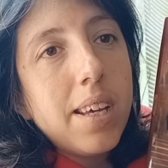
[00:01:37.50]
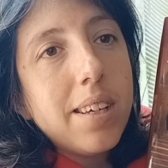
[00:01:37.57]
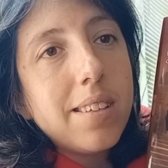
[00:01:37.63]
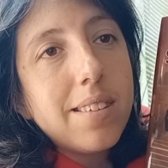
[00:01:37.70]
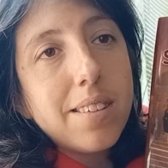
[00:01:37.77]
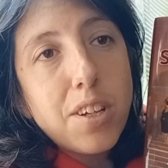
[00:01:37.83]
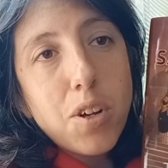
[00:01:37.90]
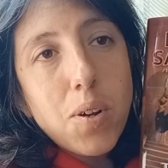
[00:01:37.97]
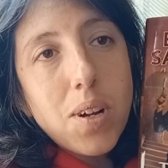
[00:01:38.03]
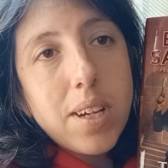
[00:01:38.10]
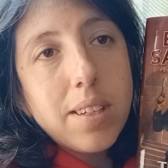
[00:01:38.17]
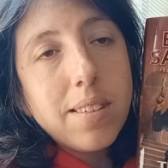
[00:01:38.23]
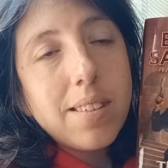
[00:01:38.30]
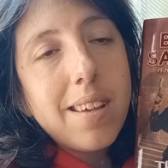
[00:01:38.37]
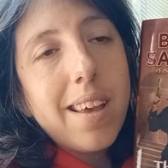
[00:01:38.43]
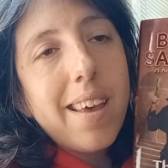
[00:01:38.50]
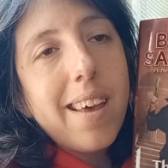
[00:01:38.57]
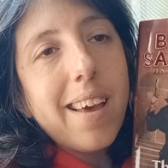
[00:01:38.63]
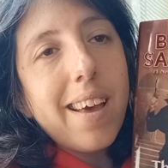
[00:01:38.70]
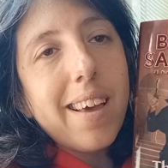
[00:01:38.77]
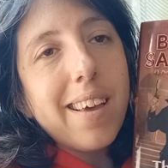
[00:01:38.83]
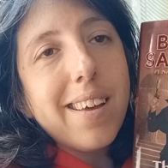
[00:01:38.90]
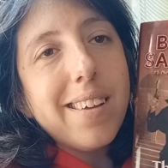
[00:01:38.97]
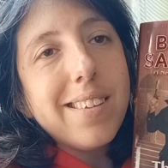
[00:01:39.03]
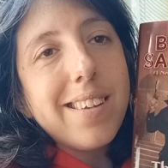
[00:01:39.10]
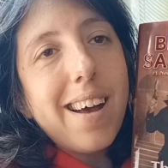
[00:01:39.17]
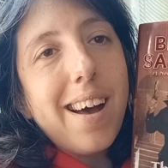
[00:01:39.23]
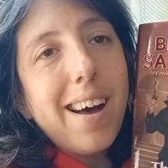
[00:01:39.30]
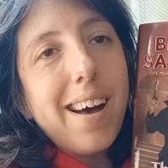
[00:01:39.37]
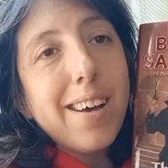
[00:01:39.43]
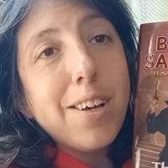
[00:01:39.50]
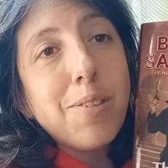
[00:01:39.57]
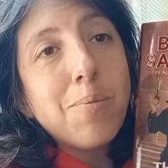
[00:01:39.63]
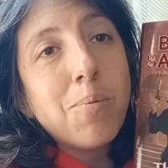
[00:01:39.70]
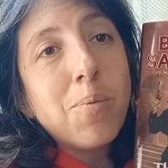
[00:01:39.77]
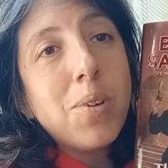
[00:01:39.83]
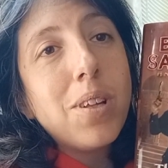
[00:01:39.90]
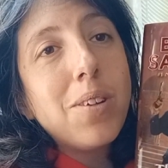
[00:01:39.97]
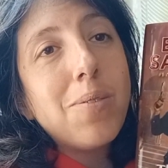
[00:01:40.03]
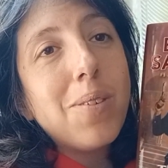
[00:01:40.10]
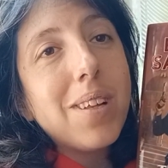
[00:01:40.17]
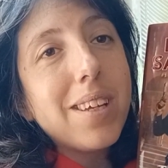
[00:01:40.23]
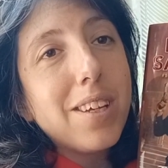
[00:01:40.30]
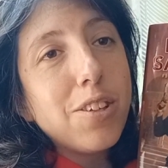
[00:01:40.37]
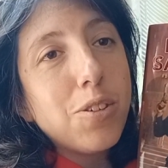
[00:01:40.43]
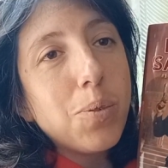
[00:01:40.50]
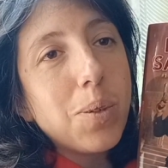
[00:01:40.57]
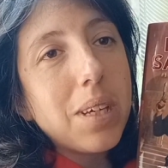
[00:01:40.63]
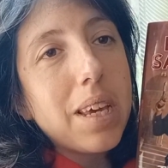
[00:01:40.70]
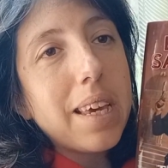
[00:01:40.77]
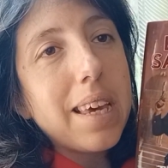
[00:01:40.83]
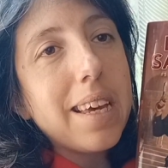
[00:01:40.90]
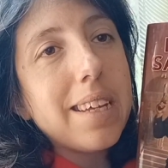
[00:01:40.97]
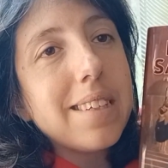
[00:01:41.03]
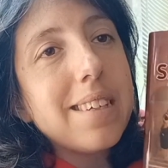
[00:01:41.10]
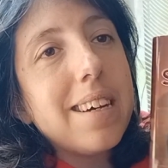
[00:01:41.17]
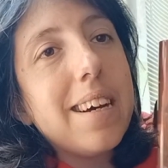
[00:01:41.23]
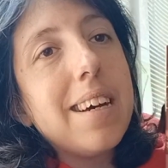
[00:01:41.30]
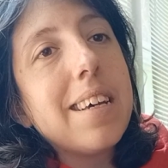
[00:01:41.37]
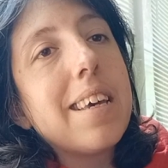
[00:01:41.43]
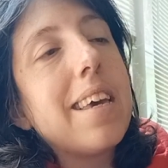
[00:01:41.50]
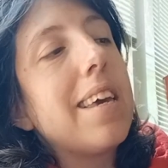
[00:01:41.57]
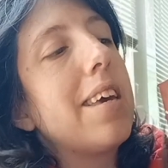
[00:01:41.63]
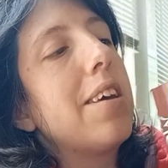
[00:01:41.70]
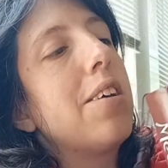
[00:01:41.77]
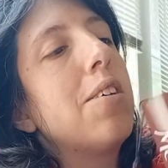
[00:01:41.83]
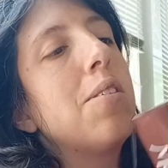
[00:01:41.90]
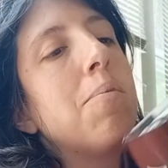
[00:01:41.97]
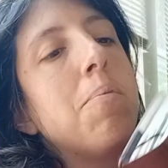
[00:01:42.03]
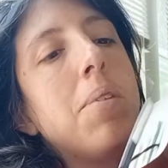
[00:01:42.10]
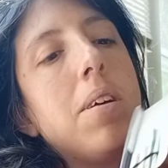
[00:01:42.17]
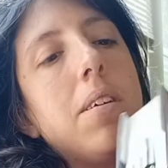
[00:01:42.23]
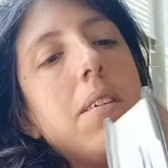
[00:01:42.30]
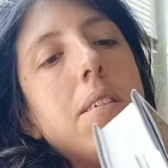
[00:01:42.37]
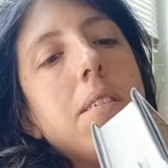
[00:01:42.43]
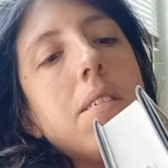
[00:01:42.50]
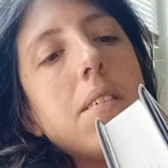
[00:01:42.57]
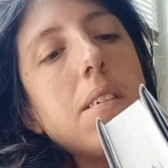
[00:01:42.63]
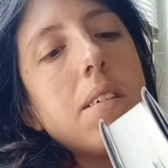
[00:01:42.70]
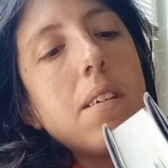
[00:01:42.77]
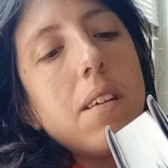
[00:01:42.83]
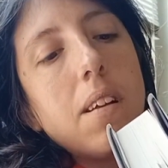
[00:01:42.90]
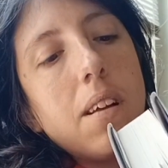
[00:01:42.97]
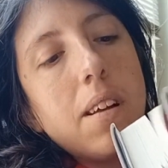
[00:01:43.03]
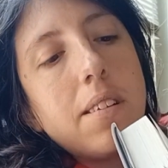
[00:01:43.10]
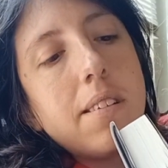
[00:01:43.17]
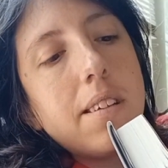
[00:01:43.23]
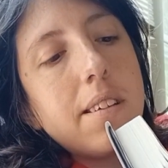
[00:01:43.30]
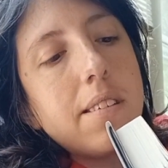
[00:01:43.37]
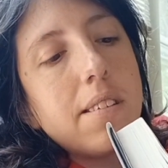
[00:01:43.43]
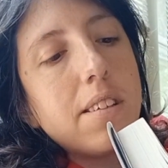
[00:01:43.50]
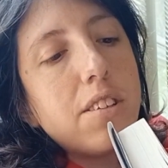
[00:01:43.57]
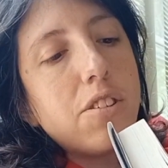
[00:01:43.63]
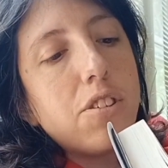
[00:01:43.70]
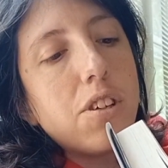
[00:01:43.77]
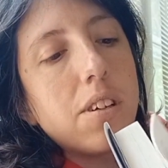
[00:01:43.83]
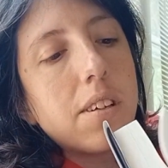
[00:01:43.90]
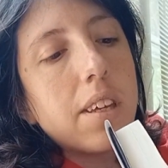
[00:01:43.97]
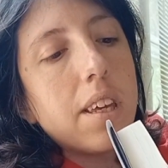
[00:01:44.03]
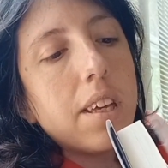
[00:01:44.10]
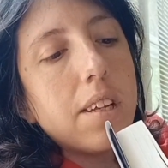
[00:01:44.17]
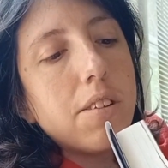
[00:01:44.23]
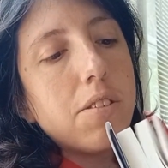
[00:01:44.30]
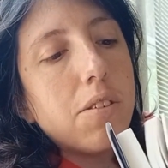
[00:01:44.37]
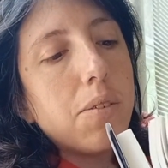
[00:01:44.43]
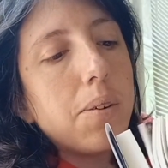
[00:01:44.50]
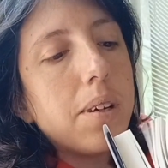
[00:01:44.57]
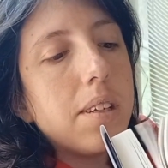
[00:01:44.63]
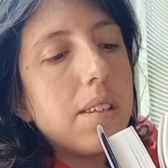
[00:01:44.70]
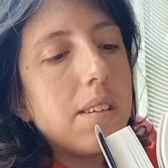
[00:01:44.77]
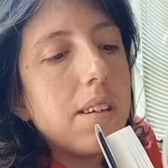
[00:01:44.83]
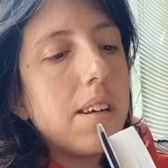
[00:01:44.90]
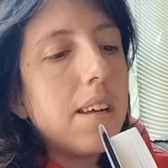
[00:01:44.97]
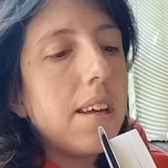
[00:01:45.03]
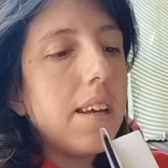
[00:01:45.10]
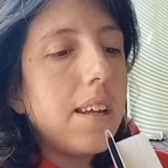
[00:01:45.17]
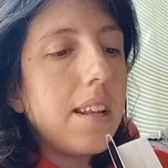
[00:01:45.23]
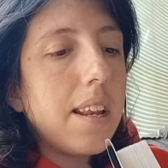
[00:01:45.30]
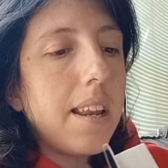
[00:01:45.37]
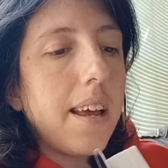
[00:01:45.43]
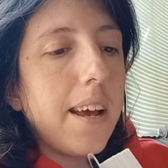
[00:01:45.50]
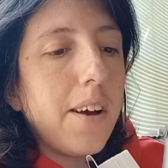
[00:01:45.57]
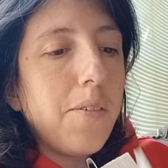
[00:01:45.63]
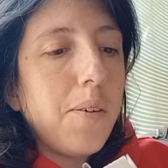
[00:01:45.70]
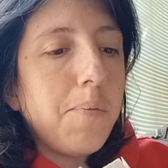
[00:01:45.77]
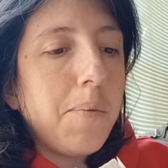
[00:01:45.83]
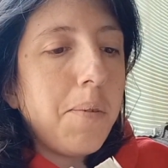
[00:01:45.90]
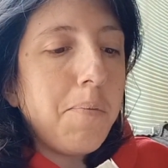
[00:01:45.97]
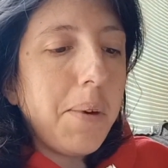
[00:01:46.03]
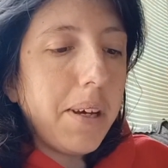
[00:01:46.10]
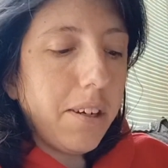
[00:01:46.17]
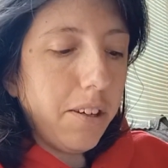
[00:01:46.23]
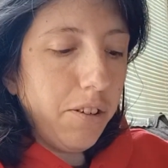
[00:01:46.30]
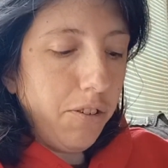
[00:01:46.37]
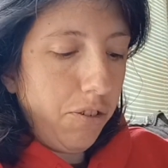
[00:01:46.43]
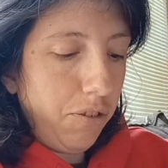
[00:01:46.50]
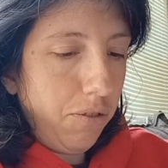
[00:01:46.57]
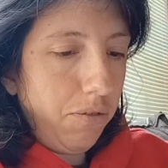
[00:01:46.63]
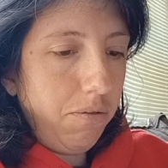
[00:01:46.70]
series, and I am really, really enjoying it. I am a decent chunk into it. Now I'm on page,